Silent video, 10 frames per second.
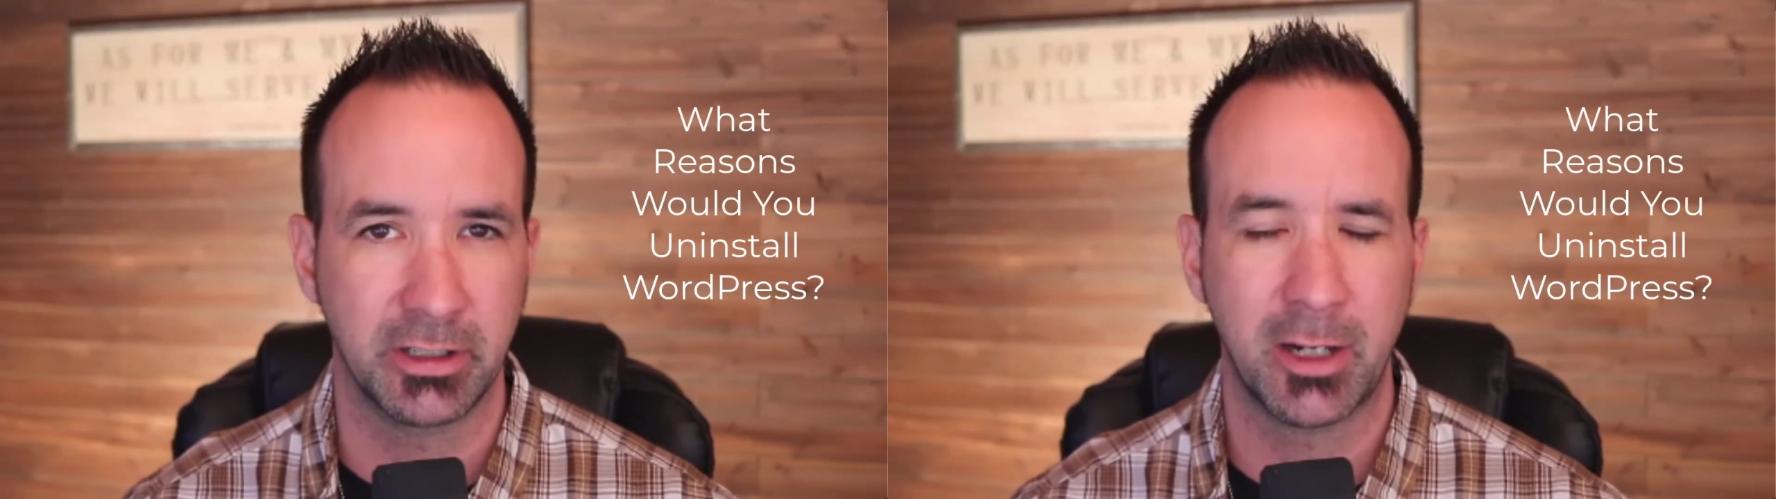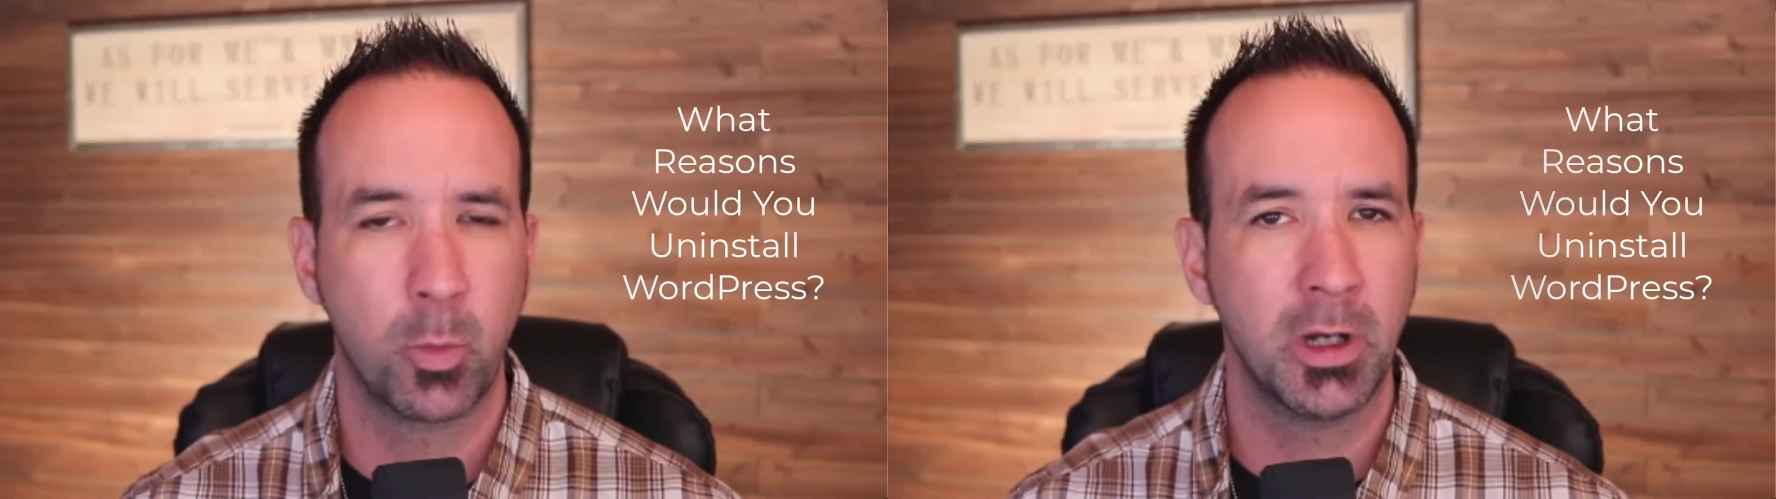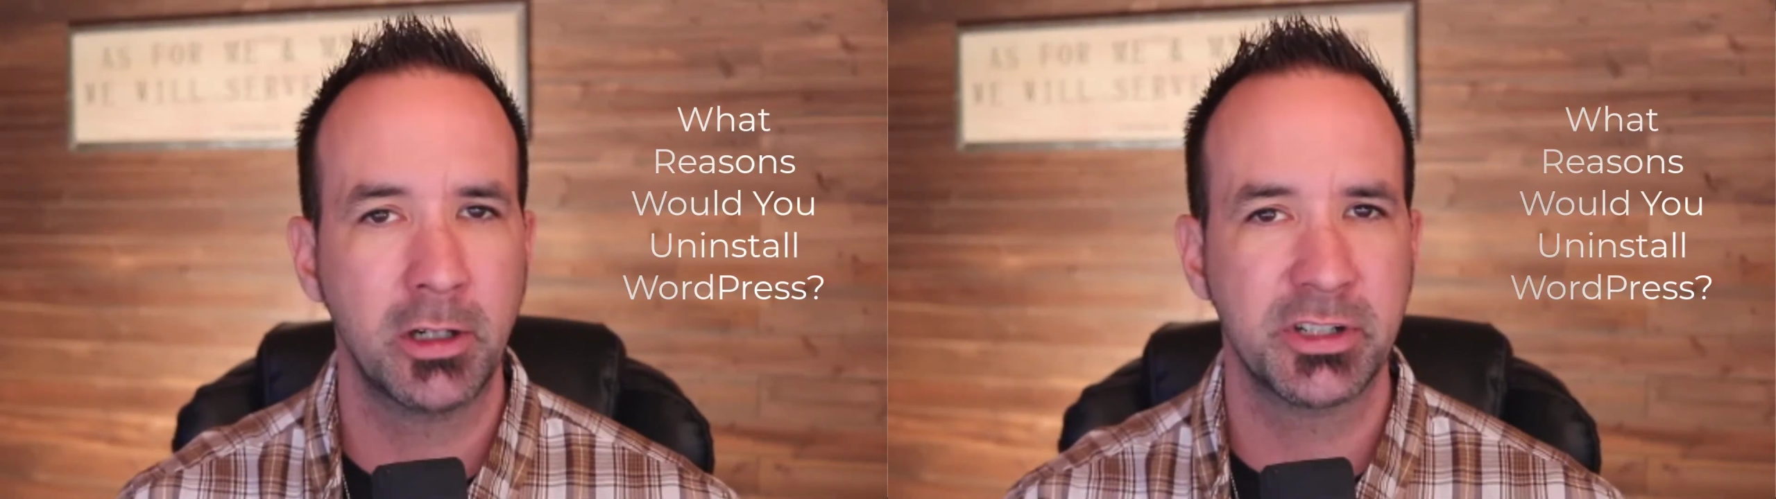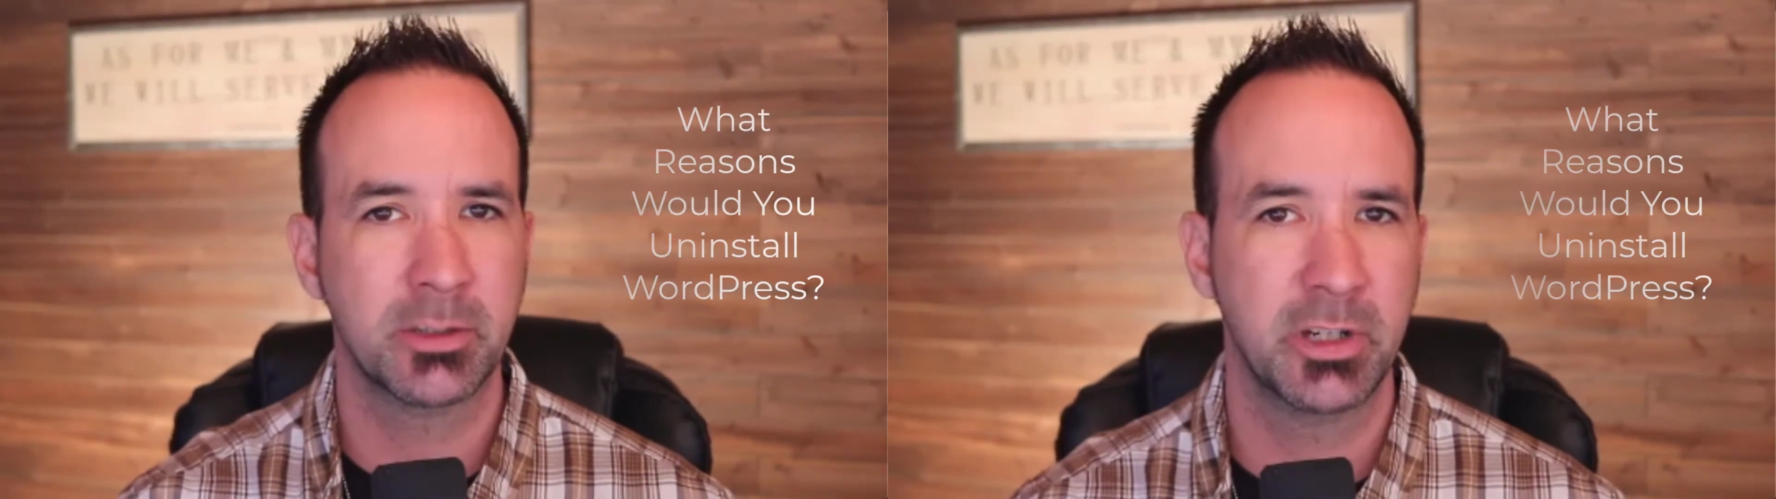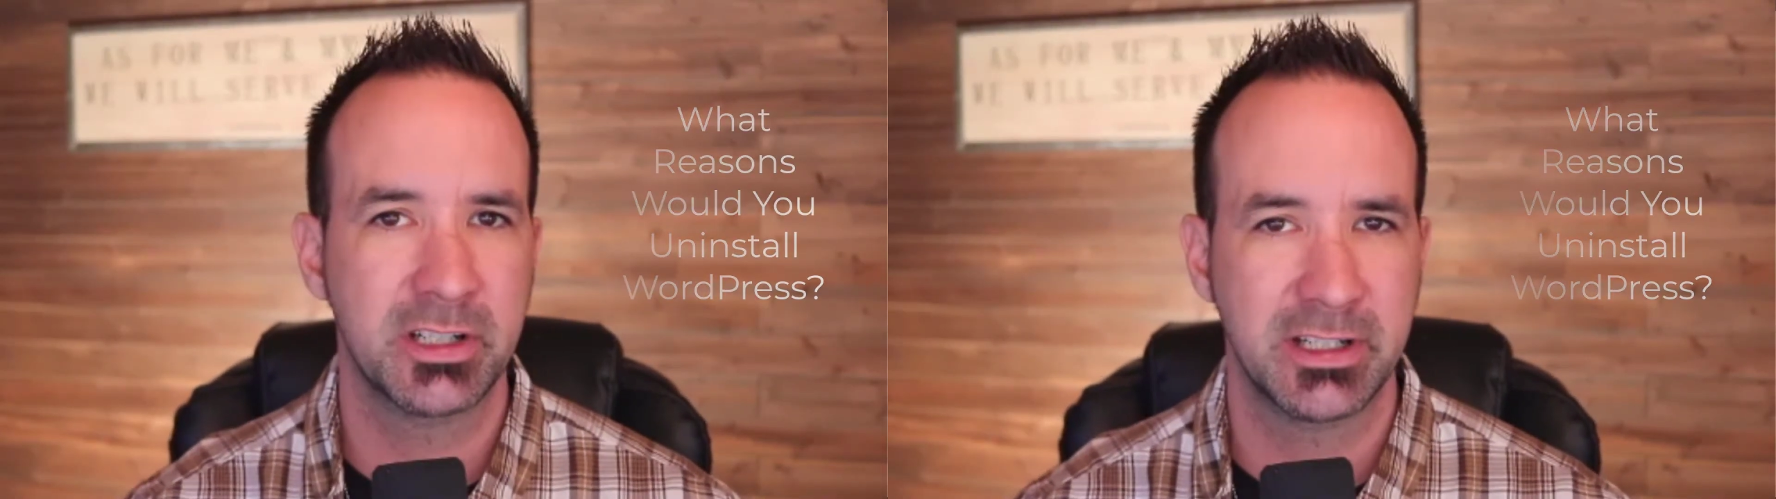Like, what are some
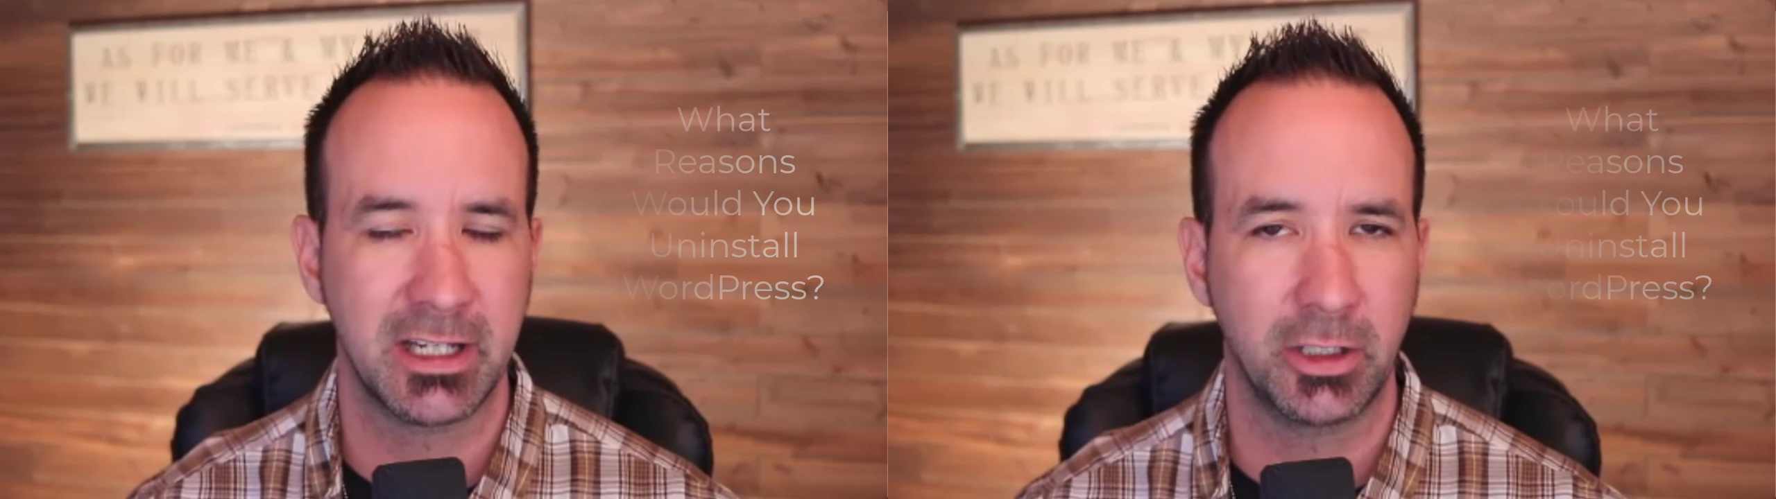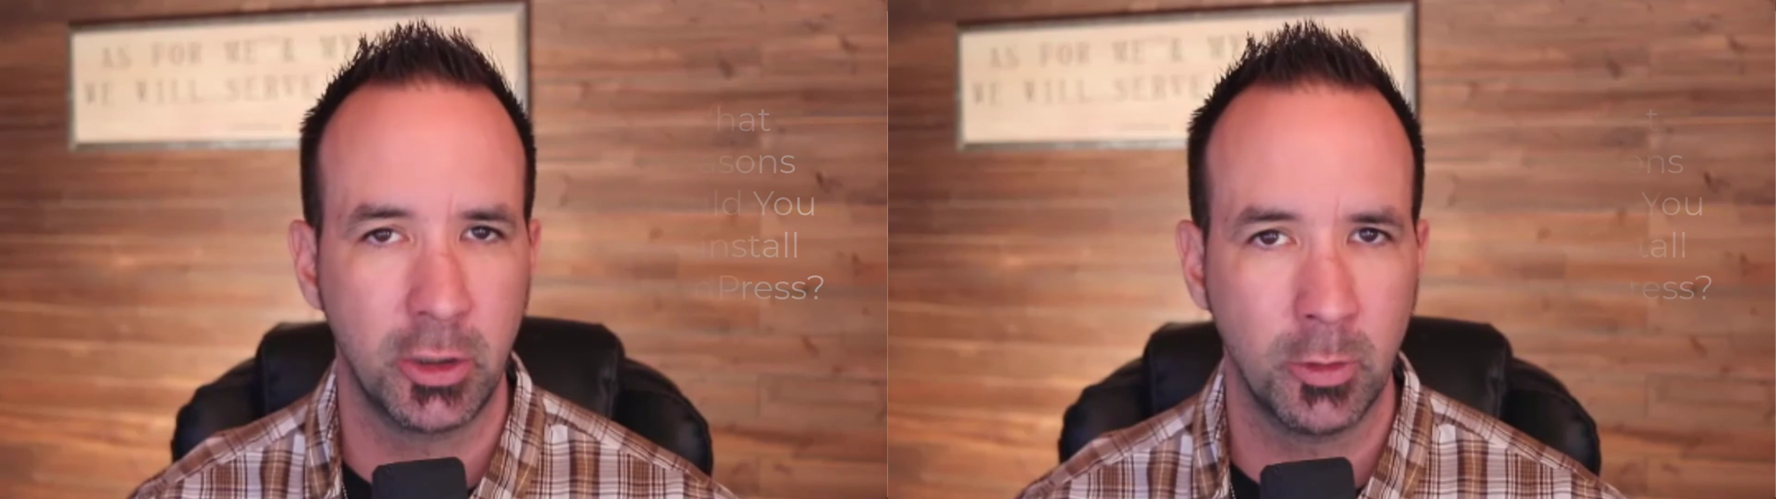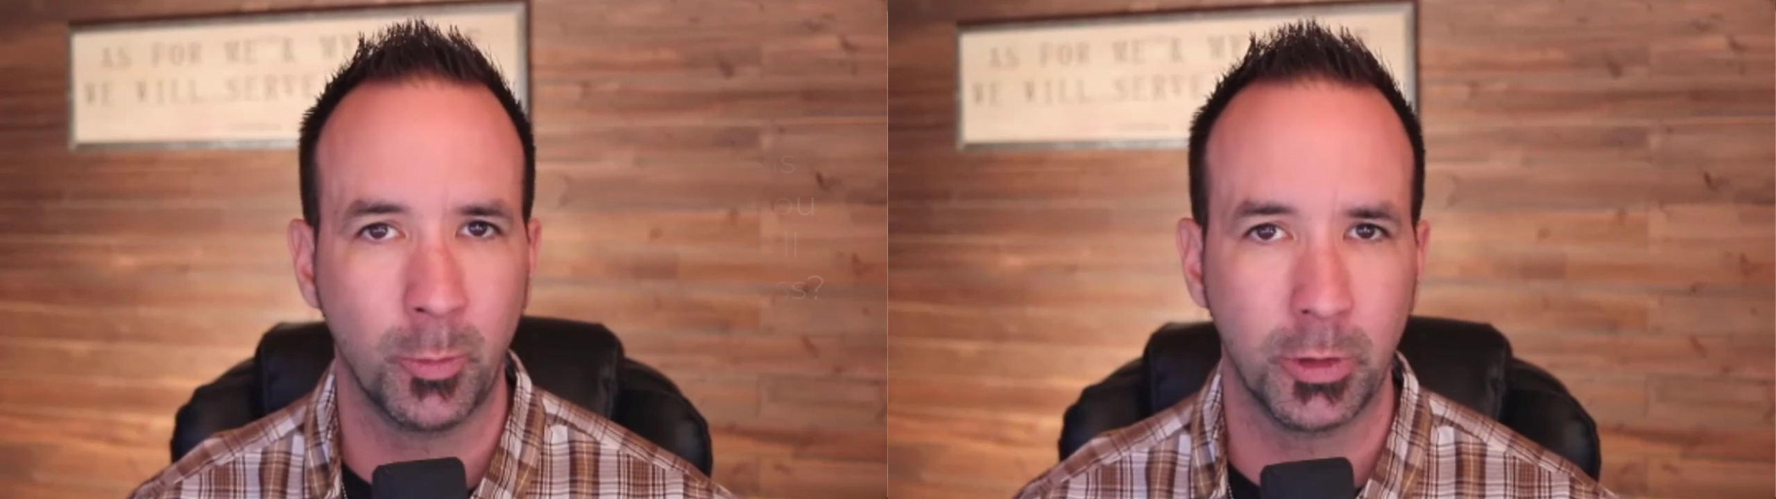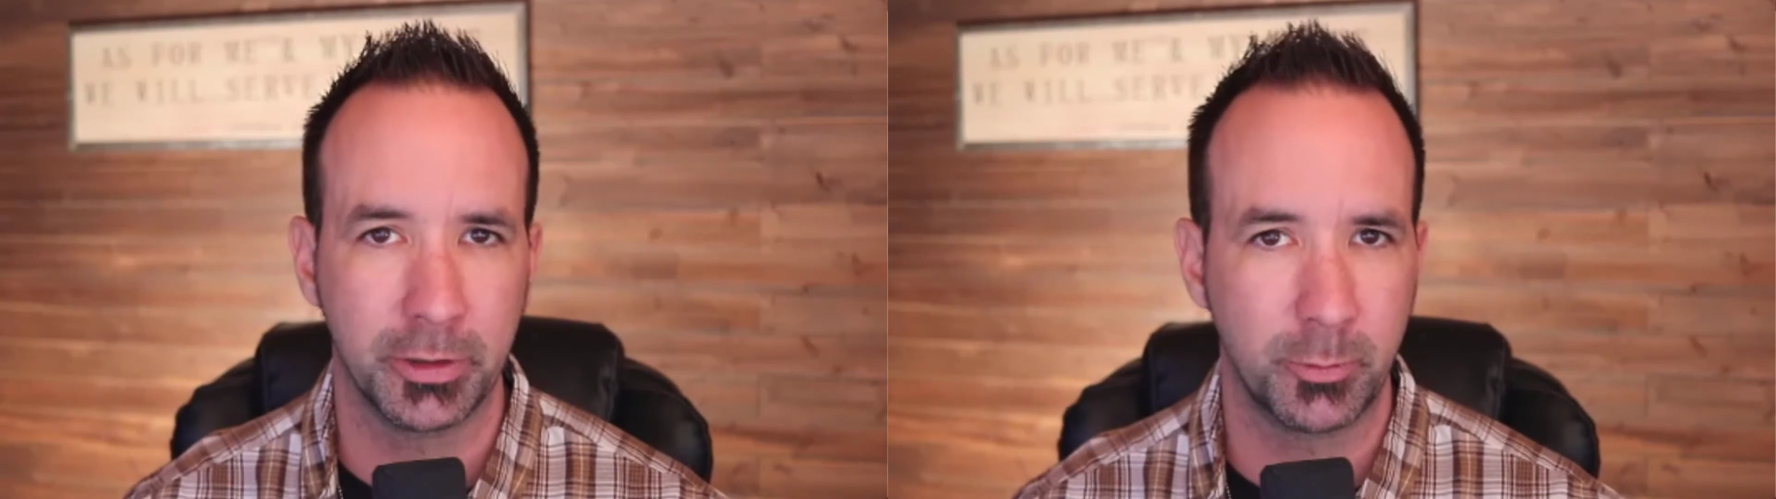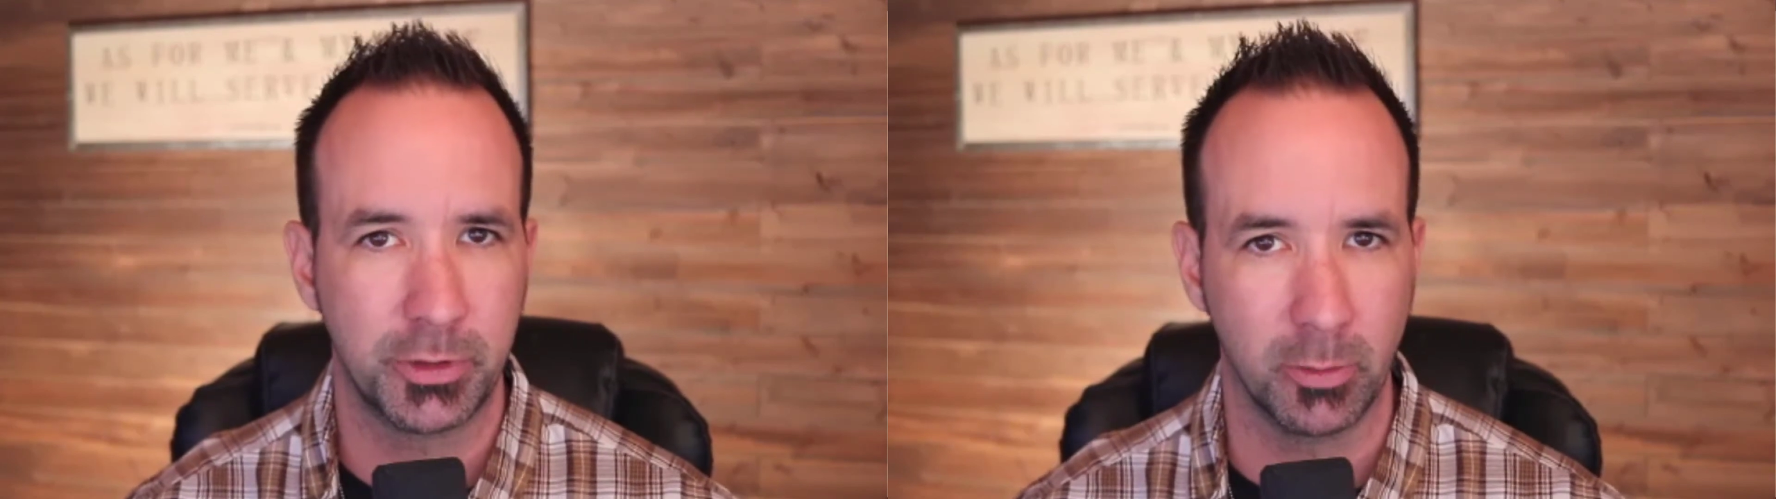reasons that you
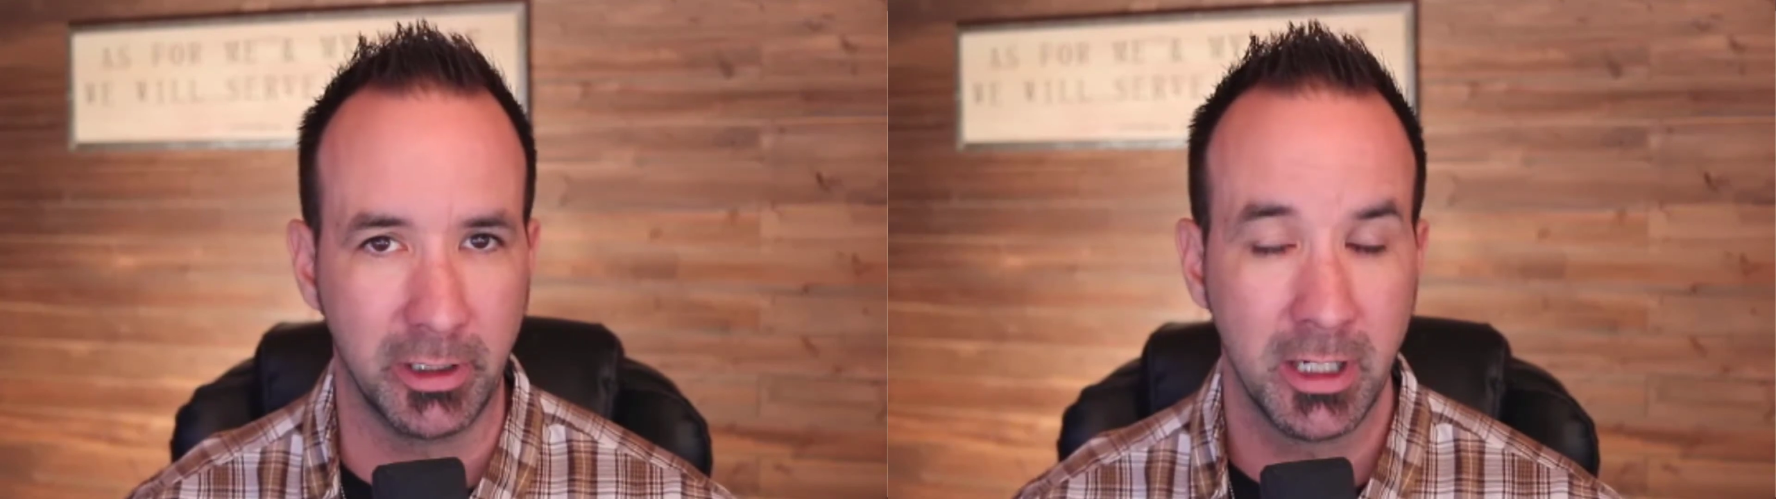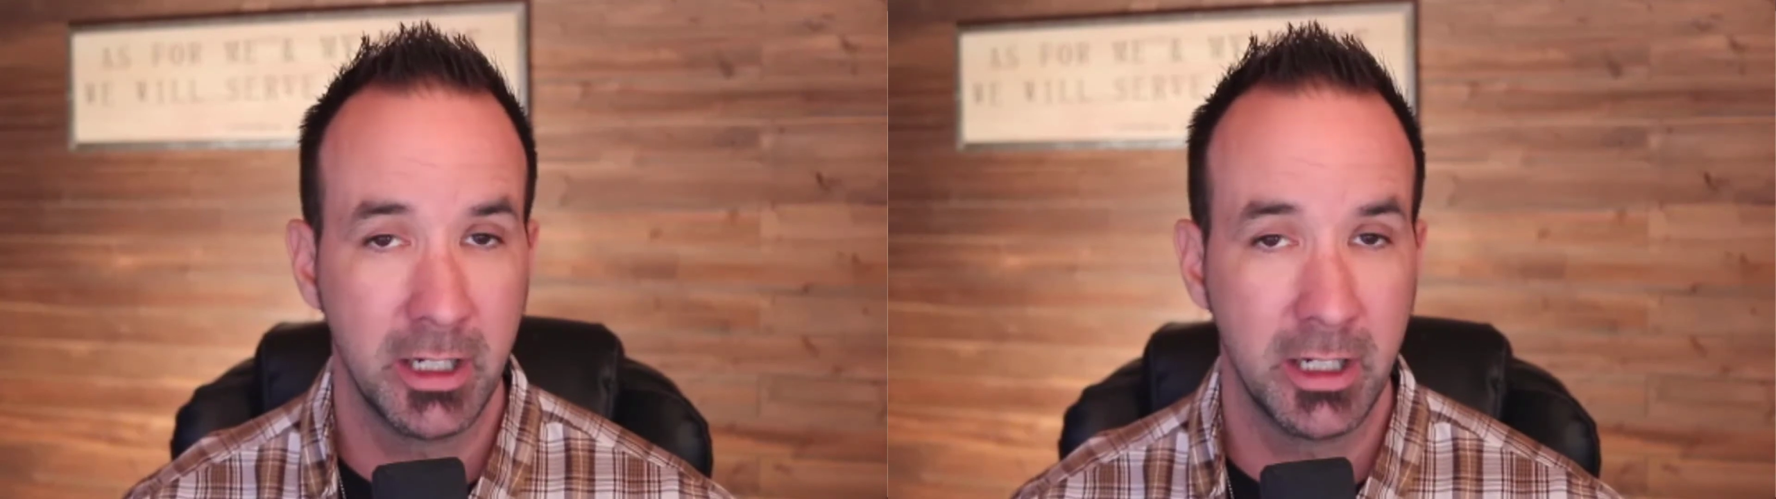would do it?